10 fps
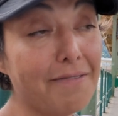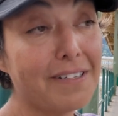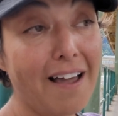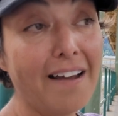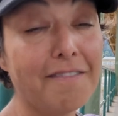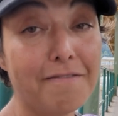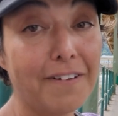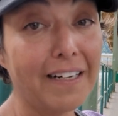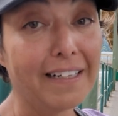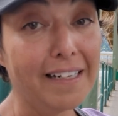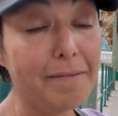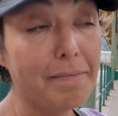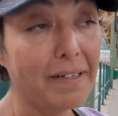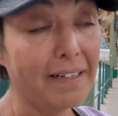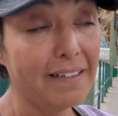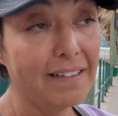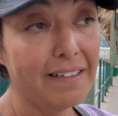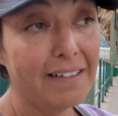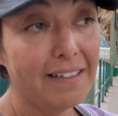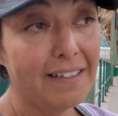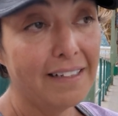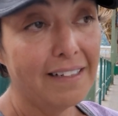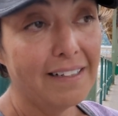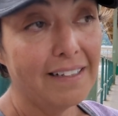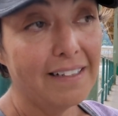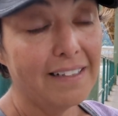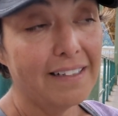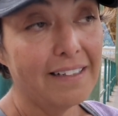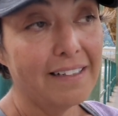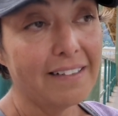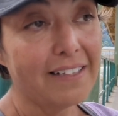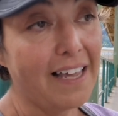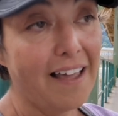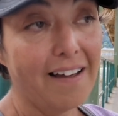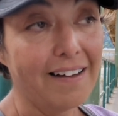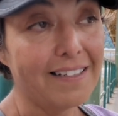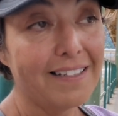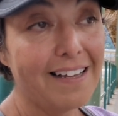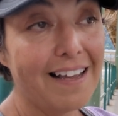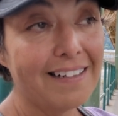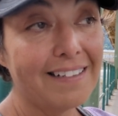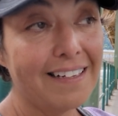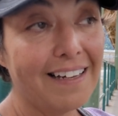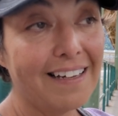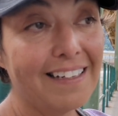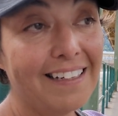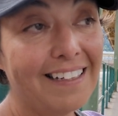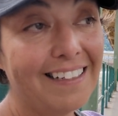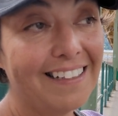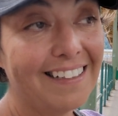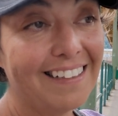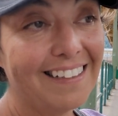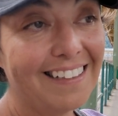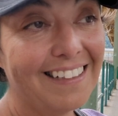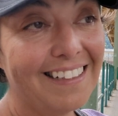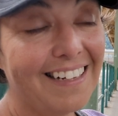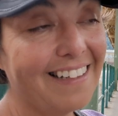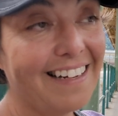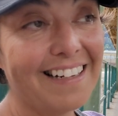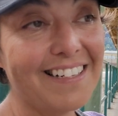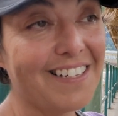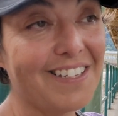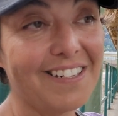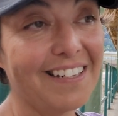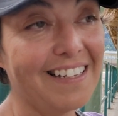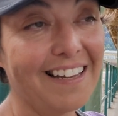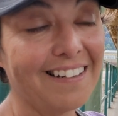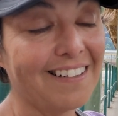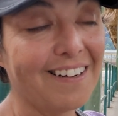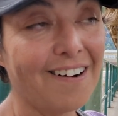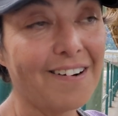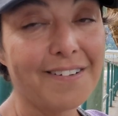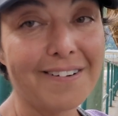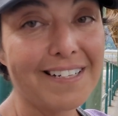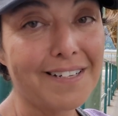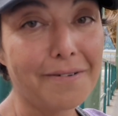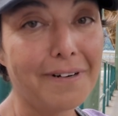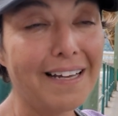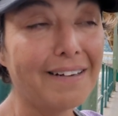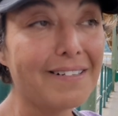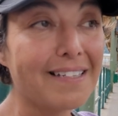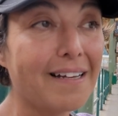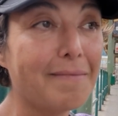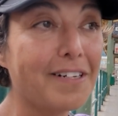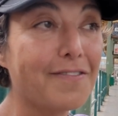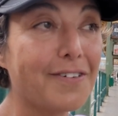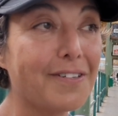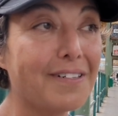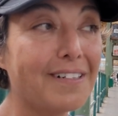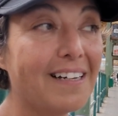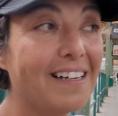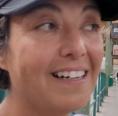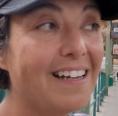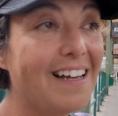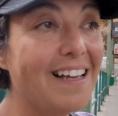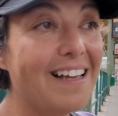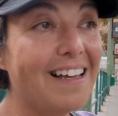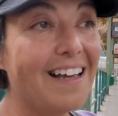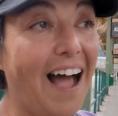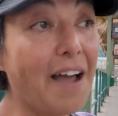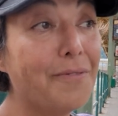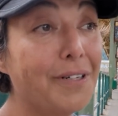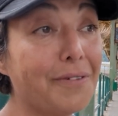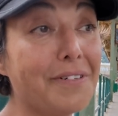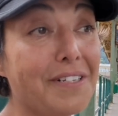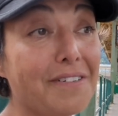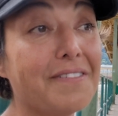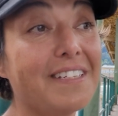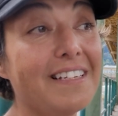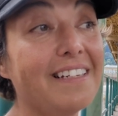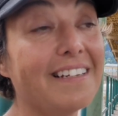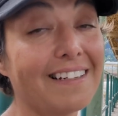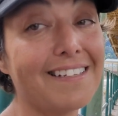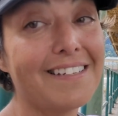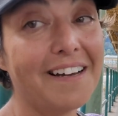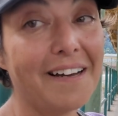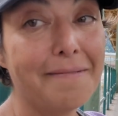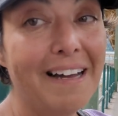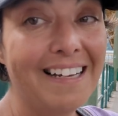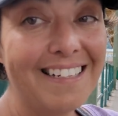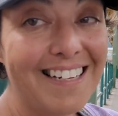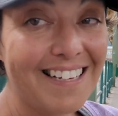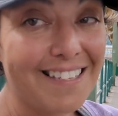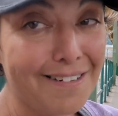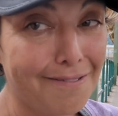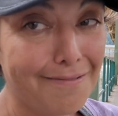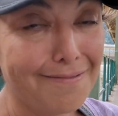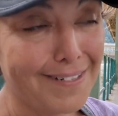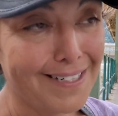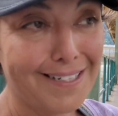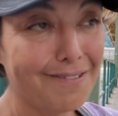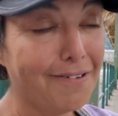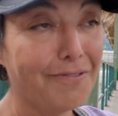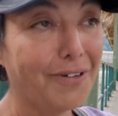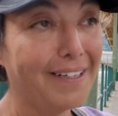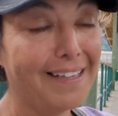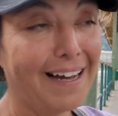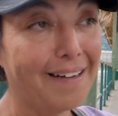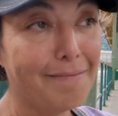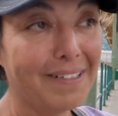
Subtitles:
It was kind of funny, but it was chaos. And then I just stood at the end of the car the rest of the way. I wasn't that much further. I will reserve a seat next time just to avoid that.